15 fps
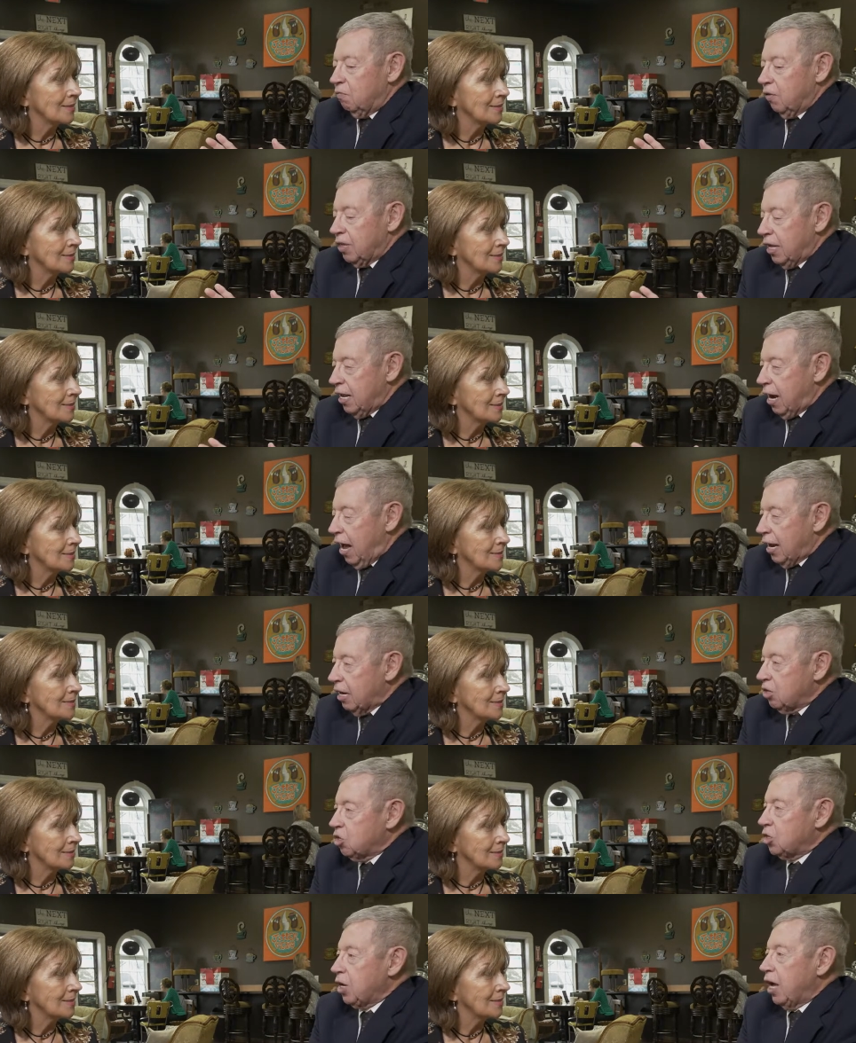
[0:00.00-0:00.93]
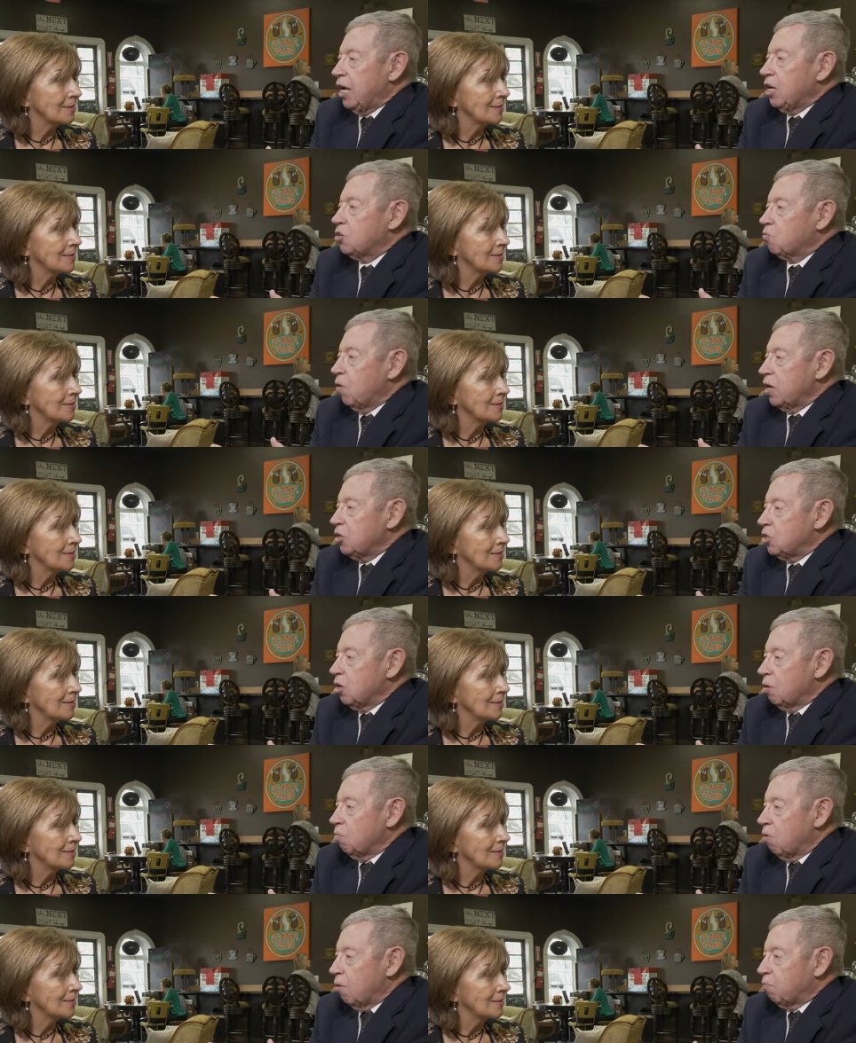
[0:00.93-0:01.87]
Speaker 1: for the United States, went
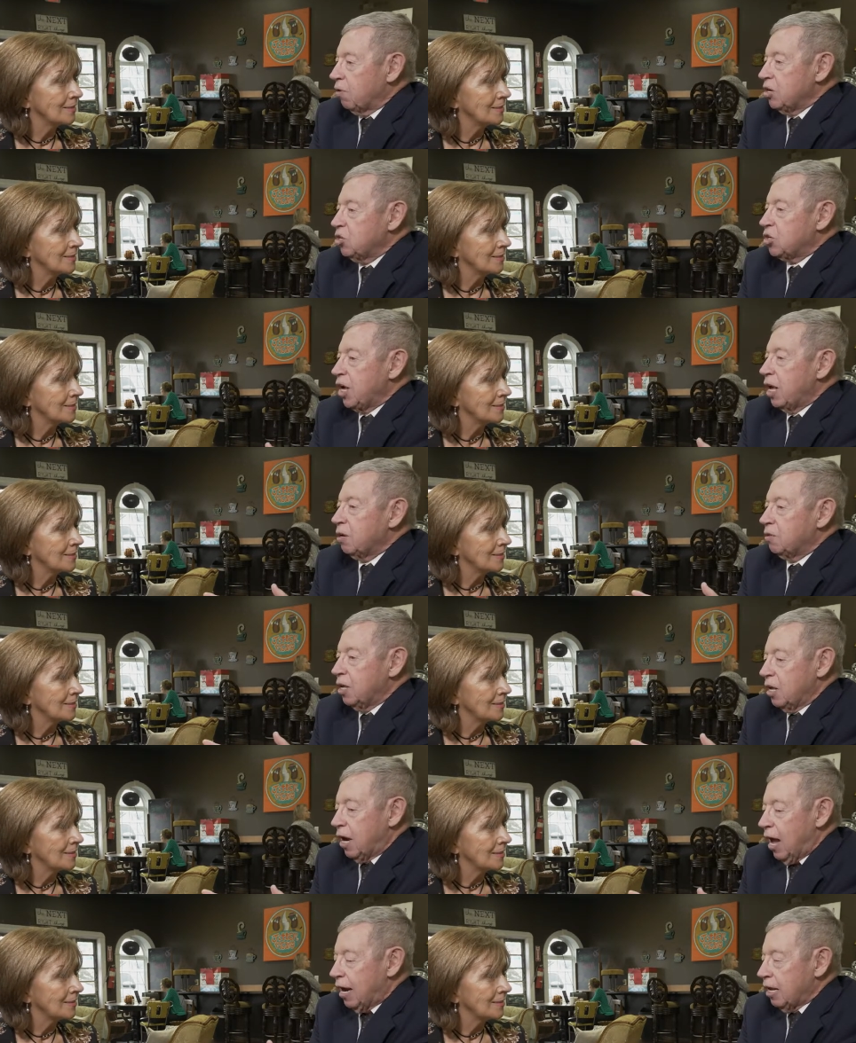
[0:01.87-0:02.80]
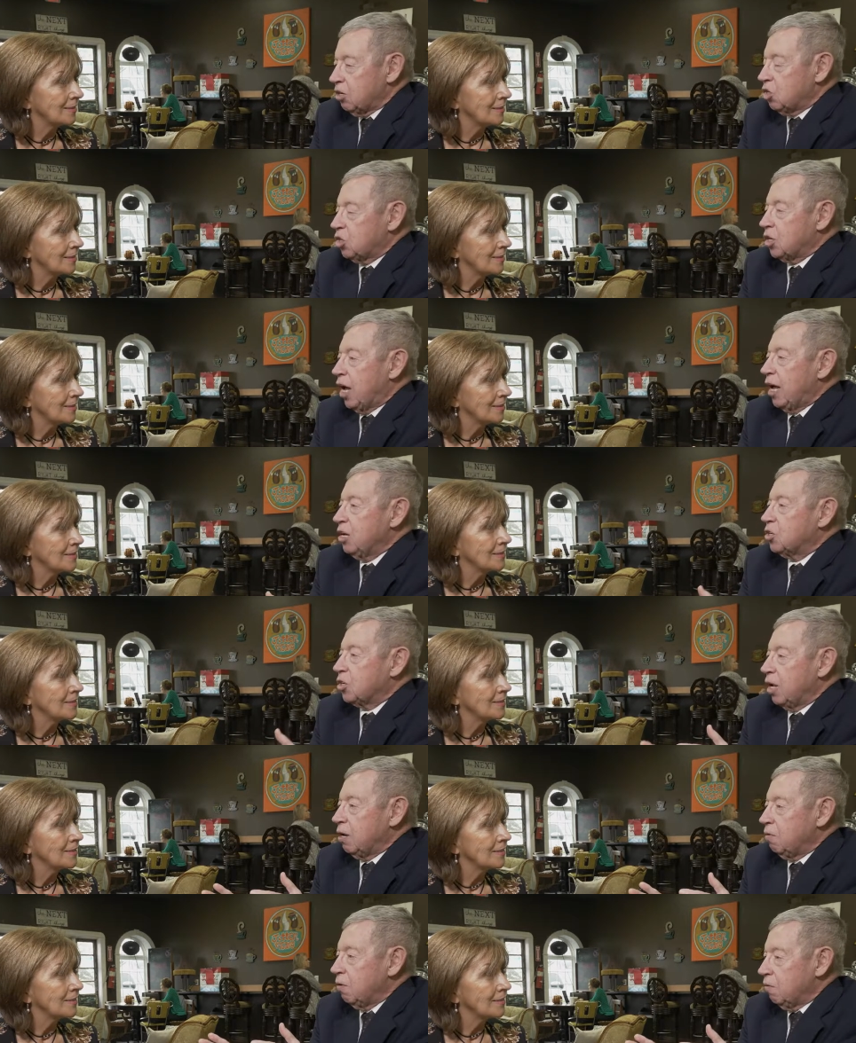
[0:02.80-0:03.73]
to represent the United
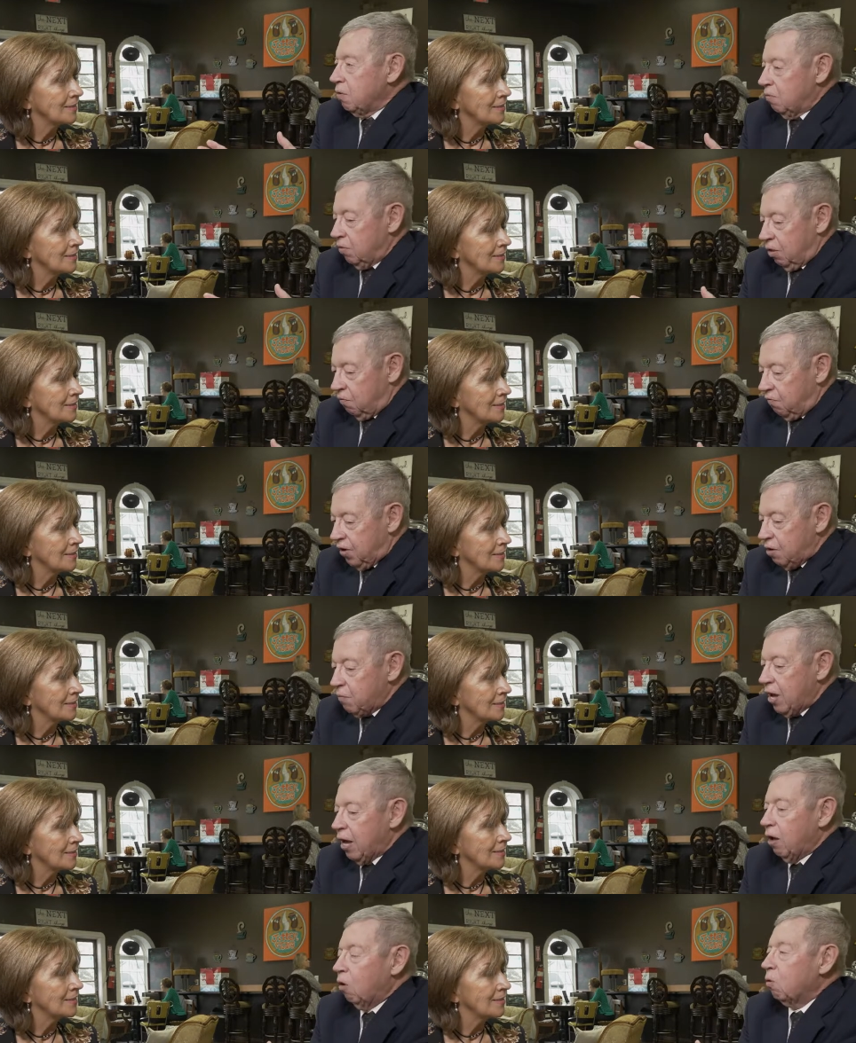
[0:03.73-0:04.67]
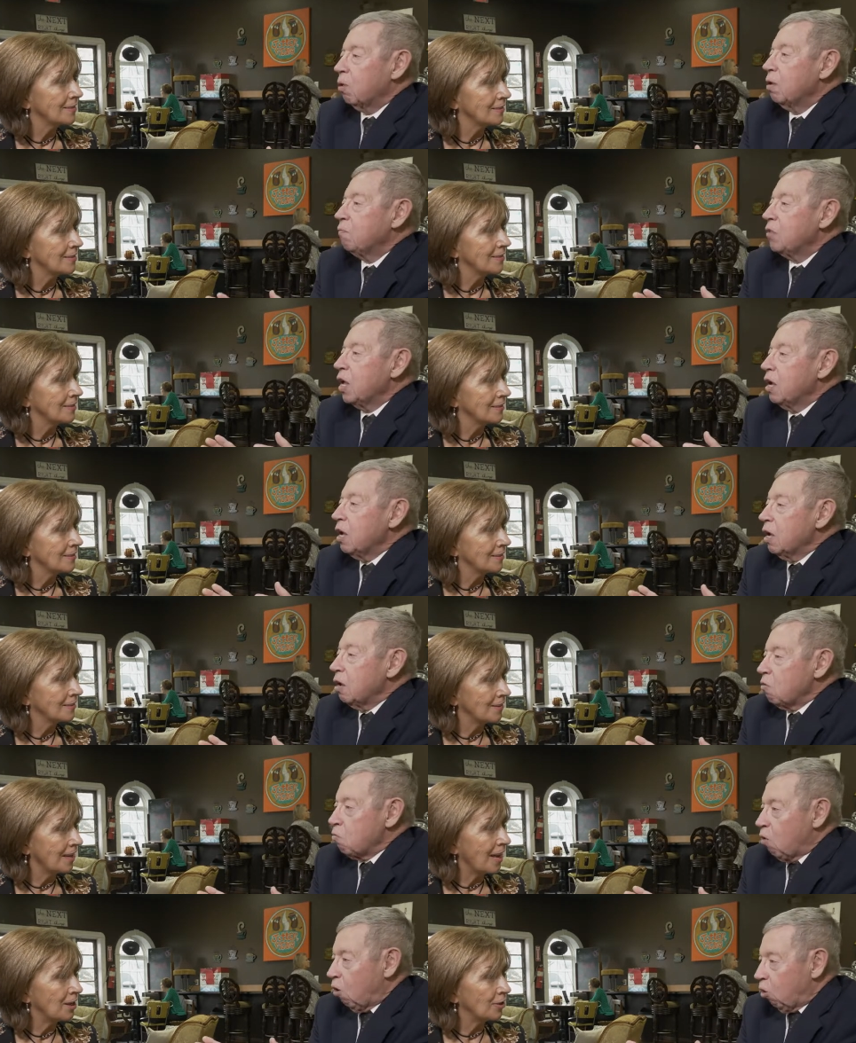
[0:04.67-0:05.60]
States in the female
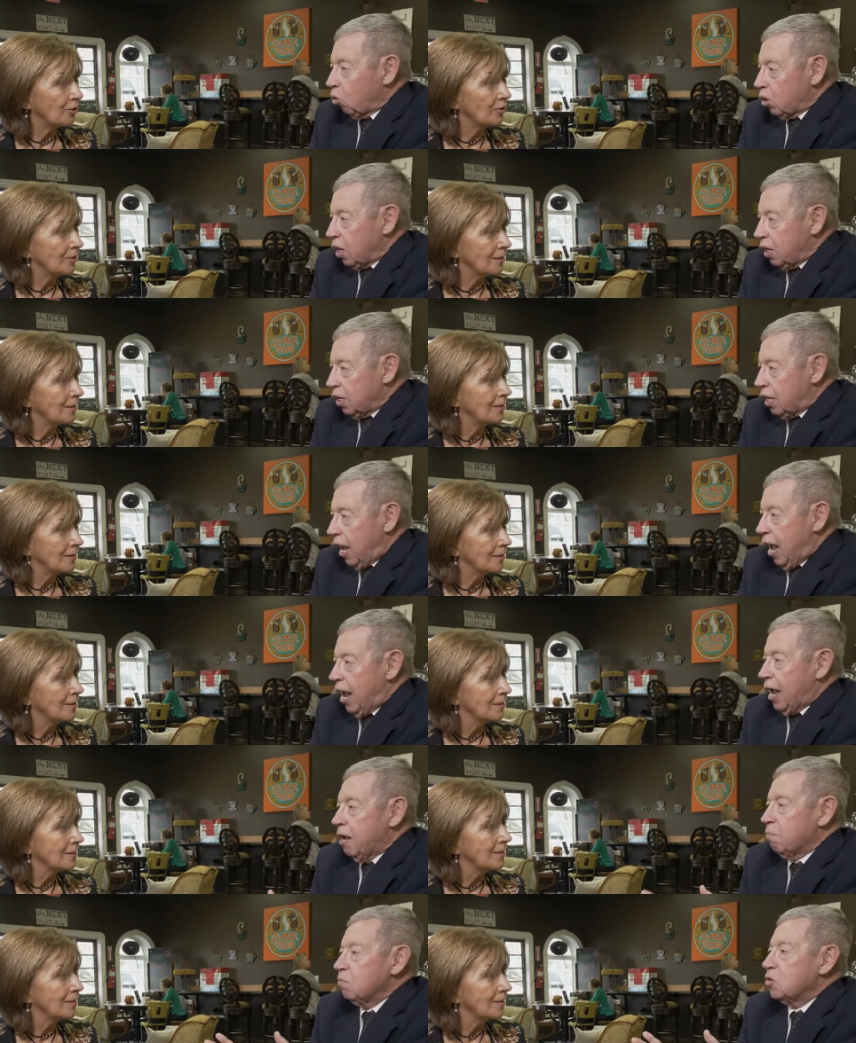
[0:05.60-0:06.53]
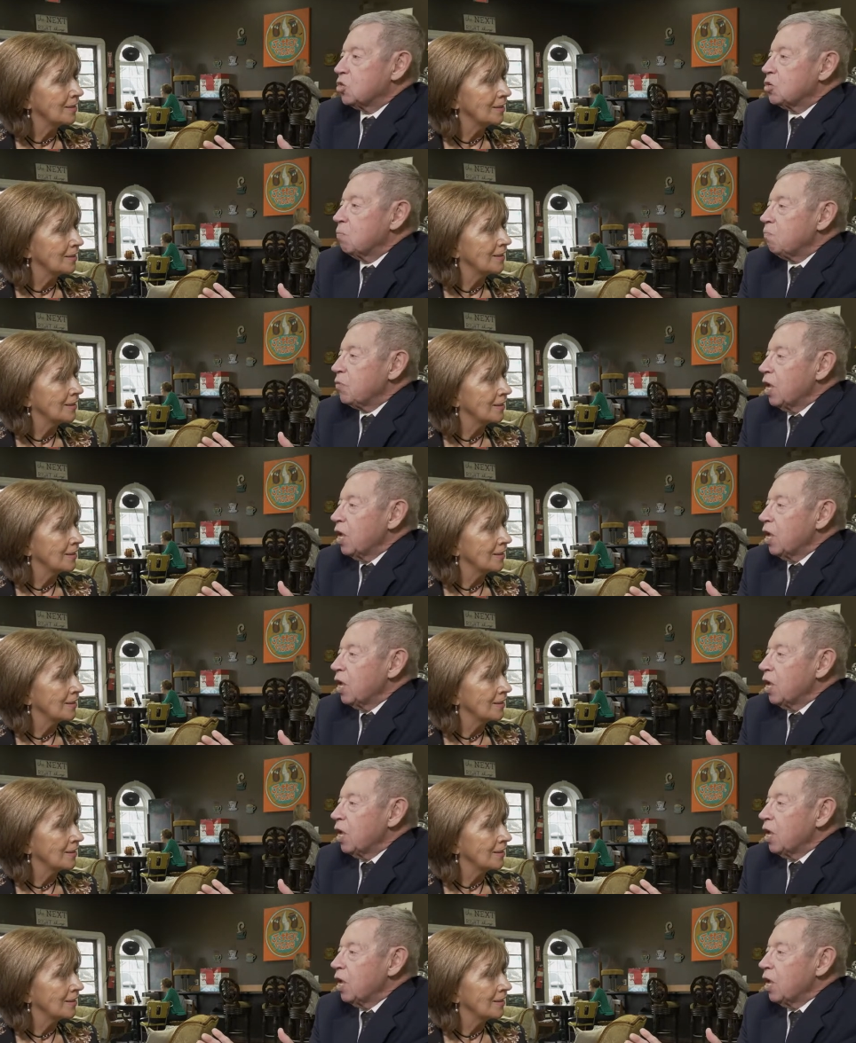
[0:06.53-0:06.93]
World Games